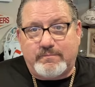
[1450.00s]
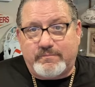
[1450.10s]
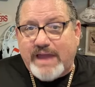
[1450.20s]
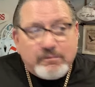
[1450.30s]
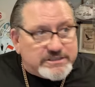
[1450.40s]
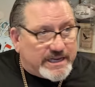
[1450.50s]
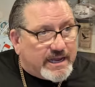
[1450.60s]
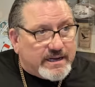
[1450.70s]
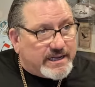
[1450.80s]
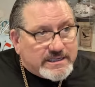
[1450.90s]
that was the
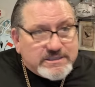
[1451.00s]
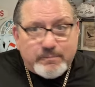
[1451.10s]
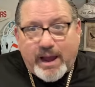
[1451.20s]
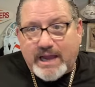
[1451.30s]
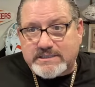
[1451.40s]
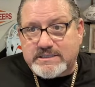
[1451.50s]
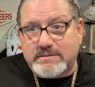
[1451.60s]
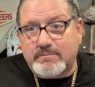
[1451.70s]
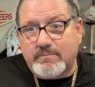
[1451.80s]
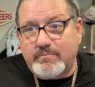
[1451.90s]
end of his demise.
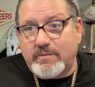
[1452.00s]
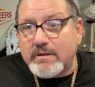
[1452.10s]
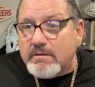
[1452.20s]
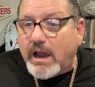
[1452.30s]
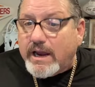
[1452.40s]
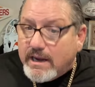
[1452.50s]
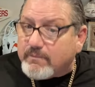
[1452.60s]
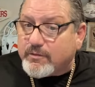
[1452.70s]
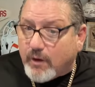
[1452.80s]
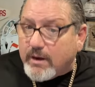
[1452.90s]
I
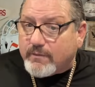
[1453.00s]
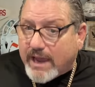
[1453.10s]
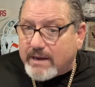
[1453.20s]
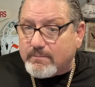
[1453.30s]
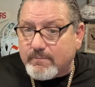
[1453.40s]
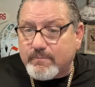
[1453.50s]
never thought of that.